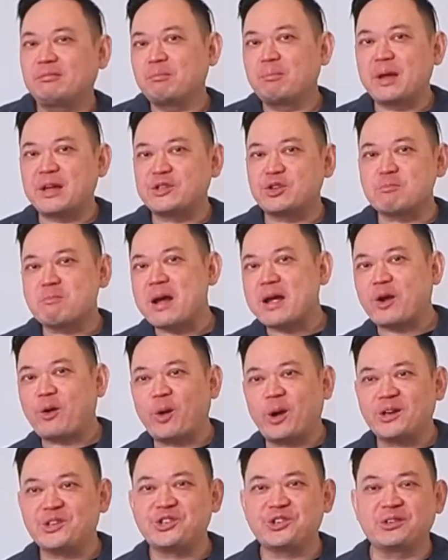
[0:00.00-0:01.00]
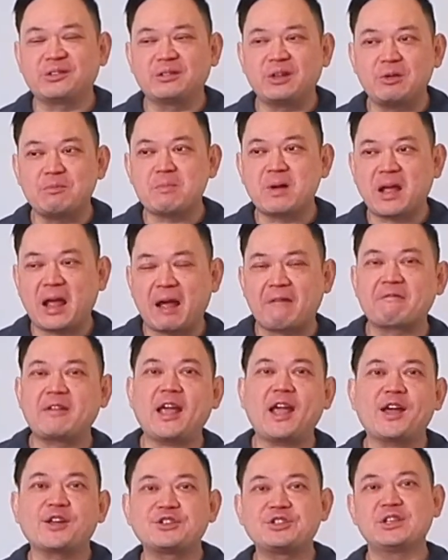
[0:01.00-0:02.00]
based on my question, you may have
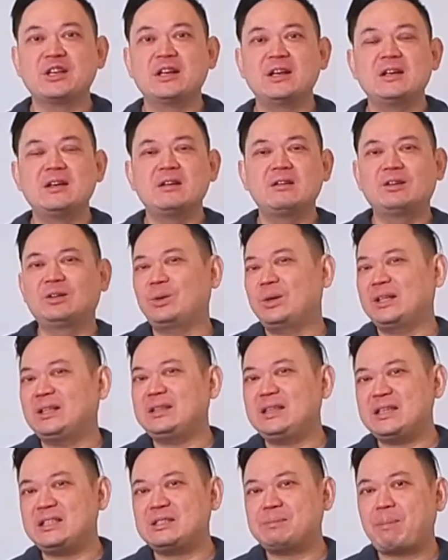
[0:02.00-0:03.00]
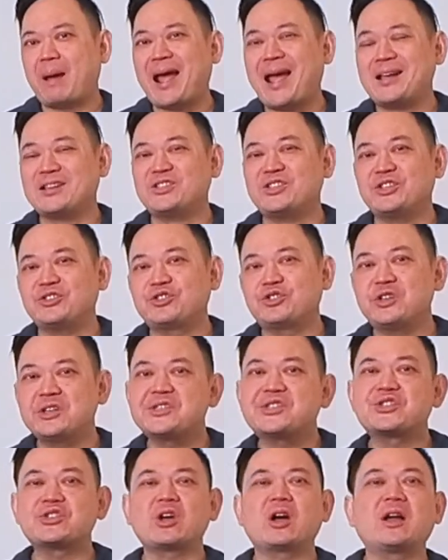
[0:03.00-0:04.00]
guessed. Well, this passage,
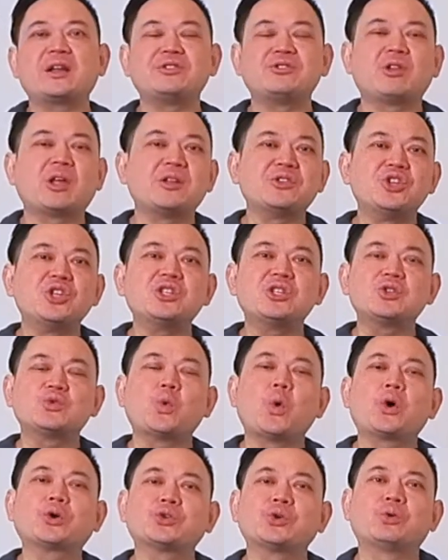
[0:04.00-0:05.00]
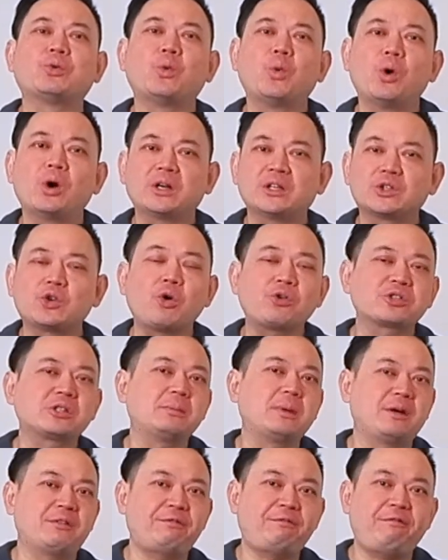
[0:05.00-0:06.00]
this sign that Jesus walks on water talks
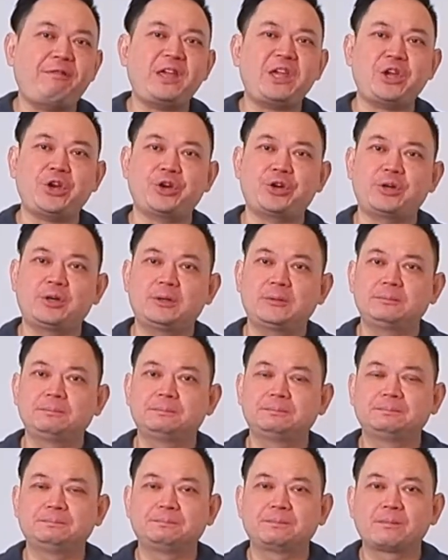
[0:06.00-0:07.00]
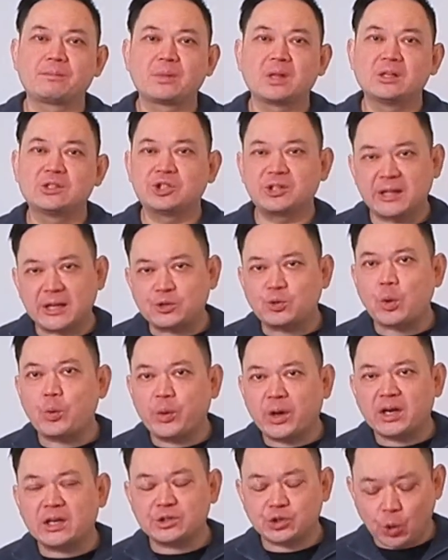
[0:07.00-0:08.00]
about fear. So that's what
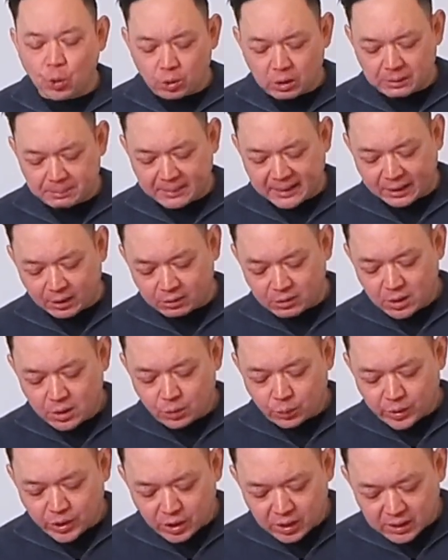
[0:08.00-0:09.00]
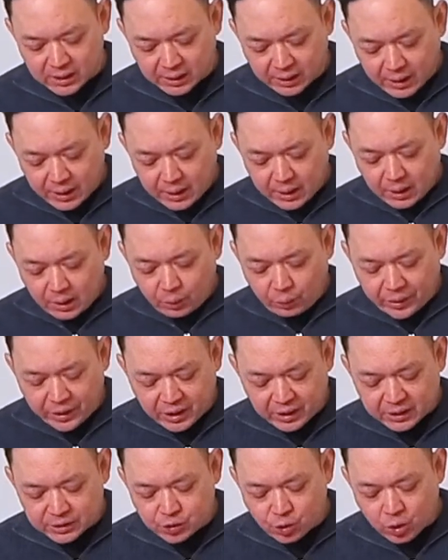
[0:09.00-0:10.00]
we're going to talk about. We're
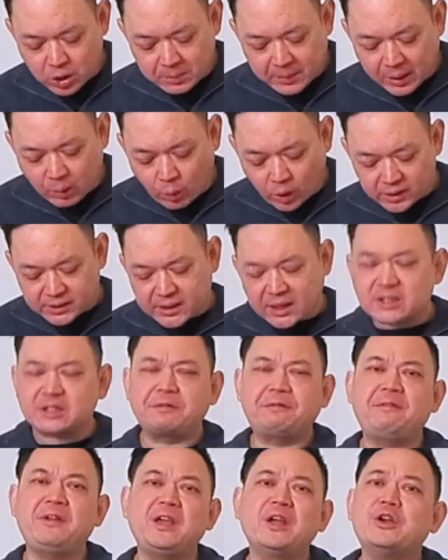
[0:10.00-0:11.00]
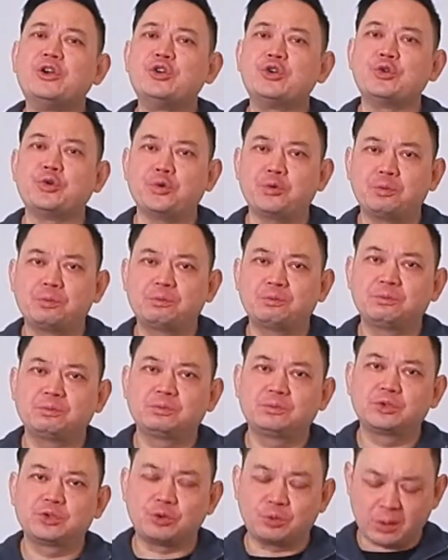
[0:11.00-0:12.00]
going to talk about what does fear do
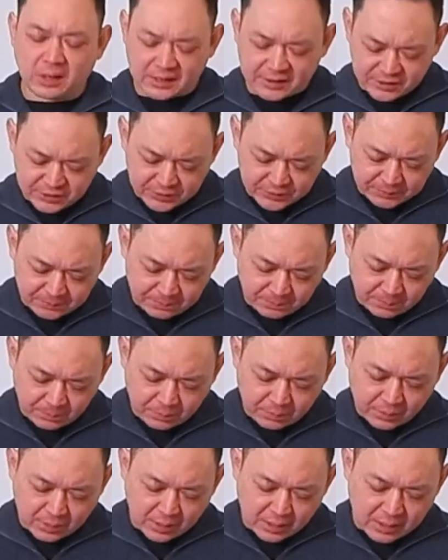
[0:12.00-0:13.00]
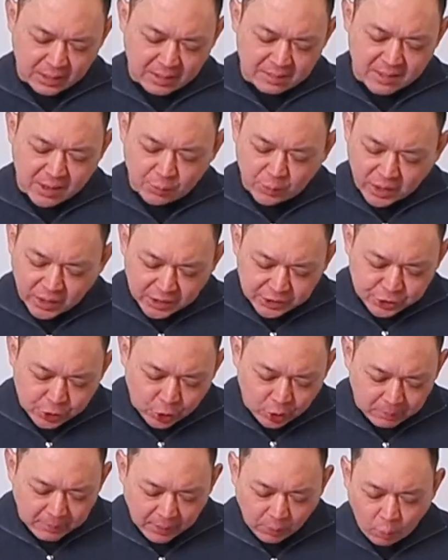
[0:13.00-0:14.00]
to us. And then we're going to
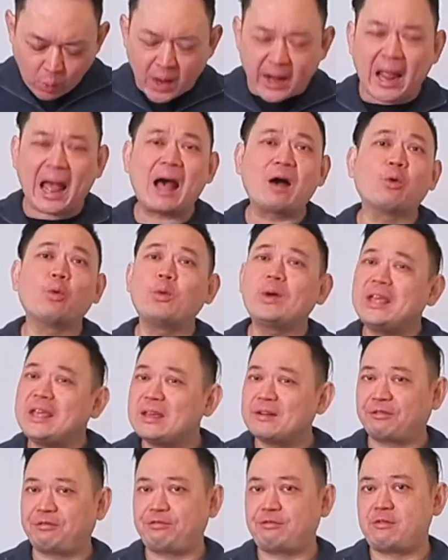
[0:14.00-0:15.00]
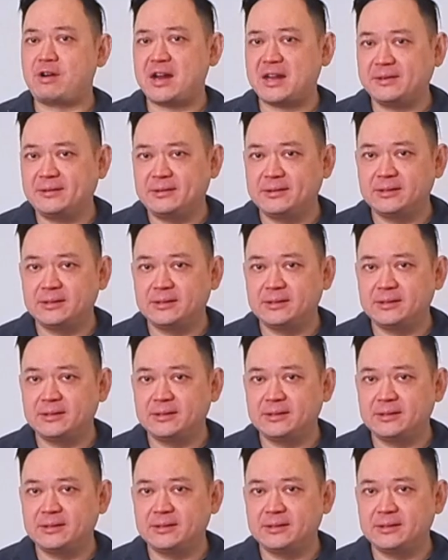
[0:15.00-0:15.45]
talk about why are we afraid.